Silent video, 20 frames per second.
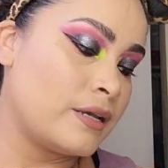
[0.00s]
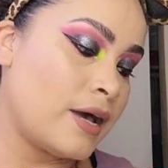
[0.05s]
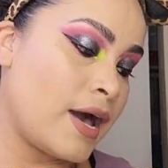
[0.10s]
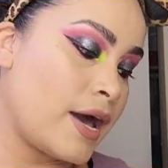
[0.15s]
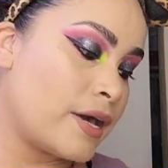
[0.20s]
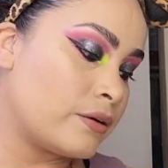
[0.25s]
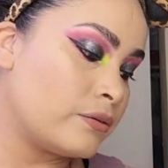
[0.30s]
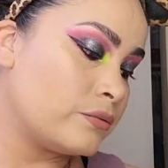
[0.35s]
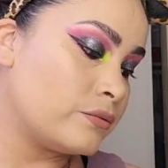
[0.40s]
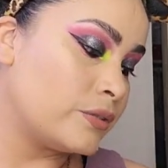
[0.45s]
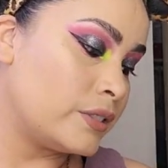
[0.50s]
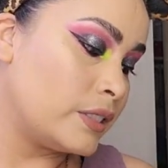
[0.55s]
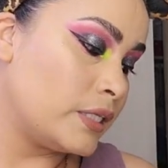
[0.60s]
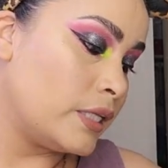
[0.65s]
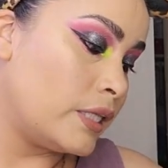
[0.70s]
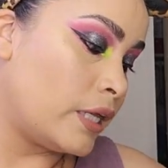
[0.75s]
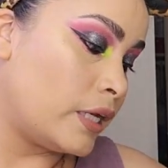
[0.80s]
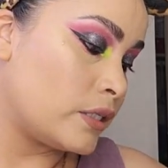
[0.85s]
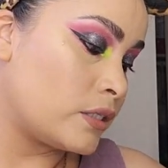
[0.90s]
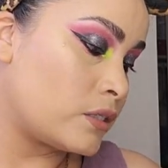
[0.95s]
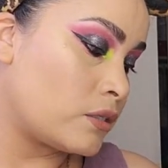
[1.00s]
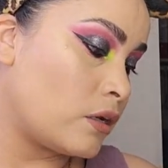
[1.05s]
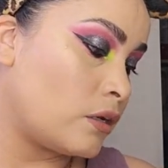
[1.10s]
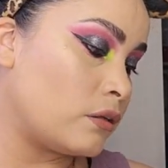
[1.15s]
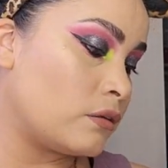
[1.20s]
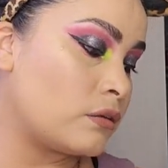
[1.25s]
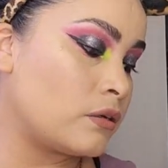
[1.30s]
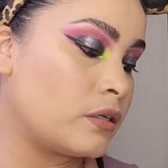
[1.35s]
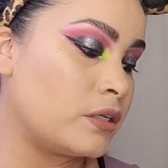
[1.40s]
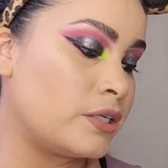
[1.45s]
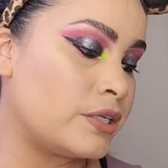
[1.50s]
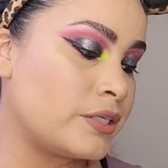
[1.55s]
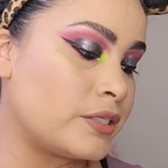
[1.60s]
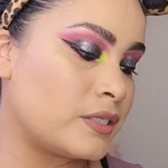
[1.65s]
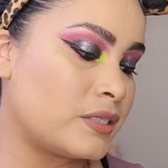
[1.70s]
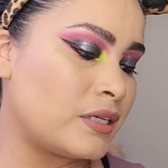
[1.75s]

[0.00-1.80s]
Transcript: I don't really like solid colors.